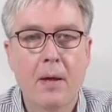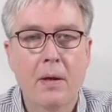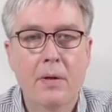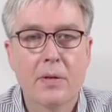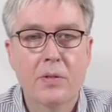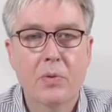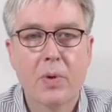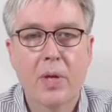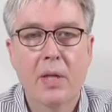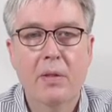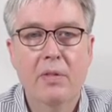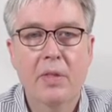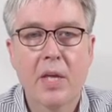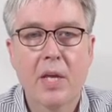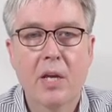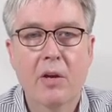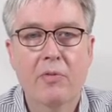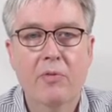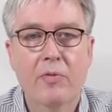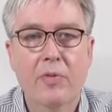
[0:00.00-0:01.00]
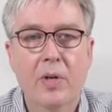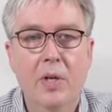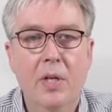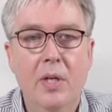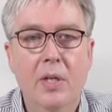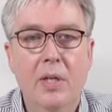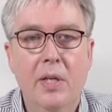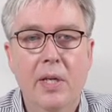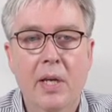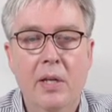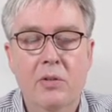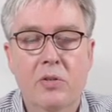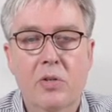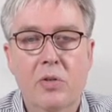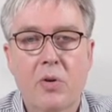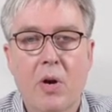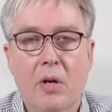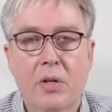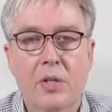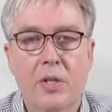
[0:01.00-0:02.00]
So we can think of
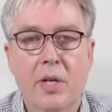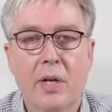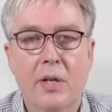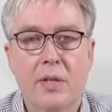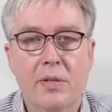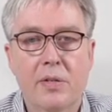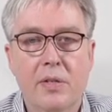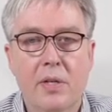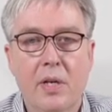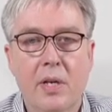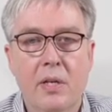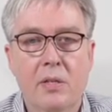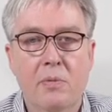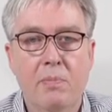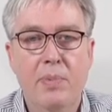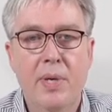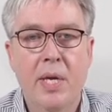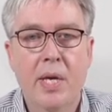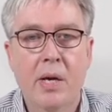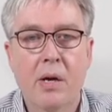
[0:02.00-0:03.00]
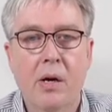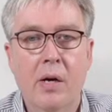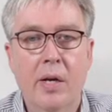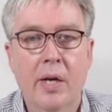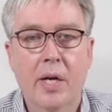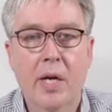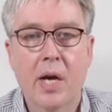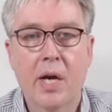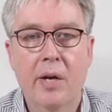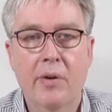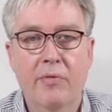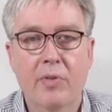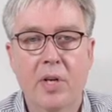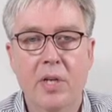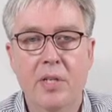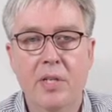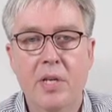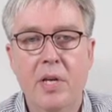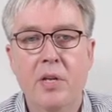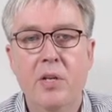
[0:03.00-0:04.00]
instruction as, as being on a kind of
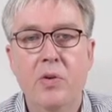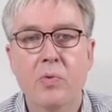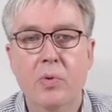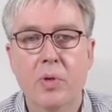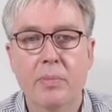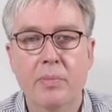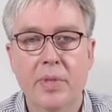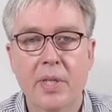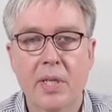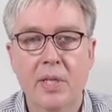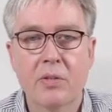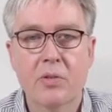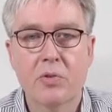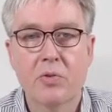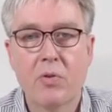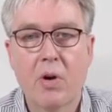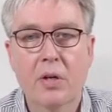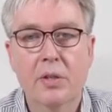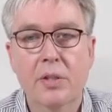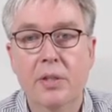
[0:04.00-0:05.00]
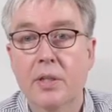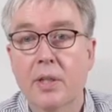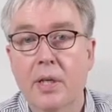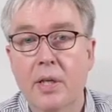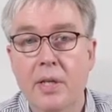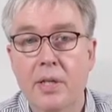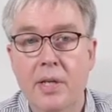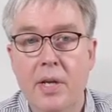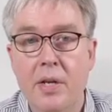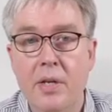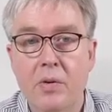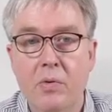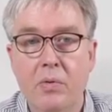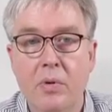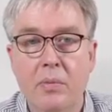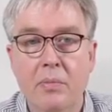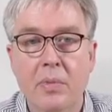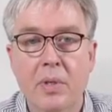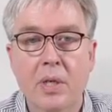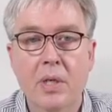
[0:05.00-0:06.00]
continuum, the instruction
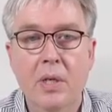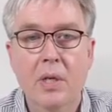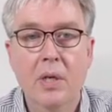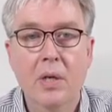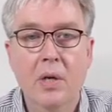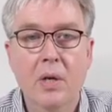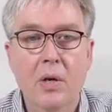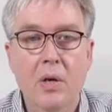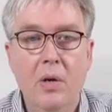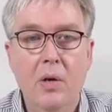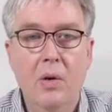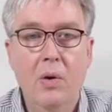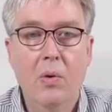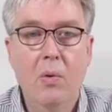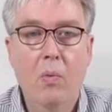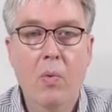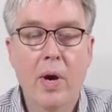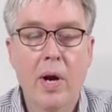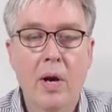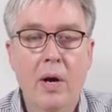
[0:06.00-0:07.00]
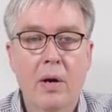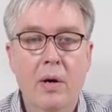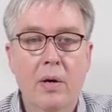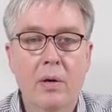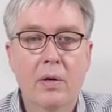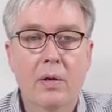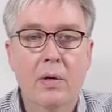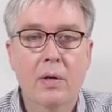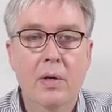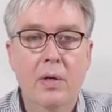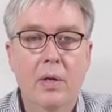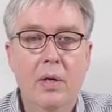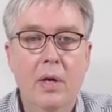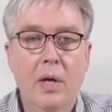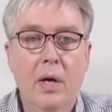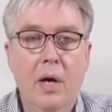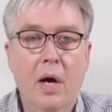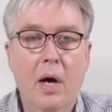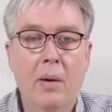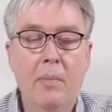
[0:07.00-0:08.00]
continuum, where
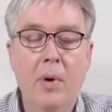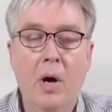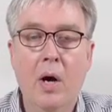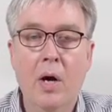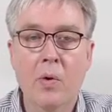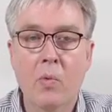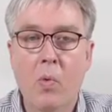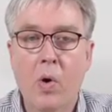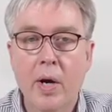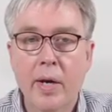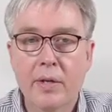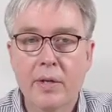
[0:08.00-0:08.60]
um, on one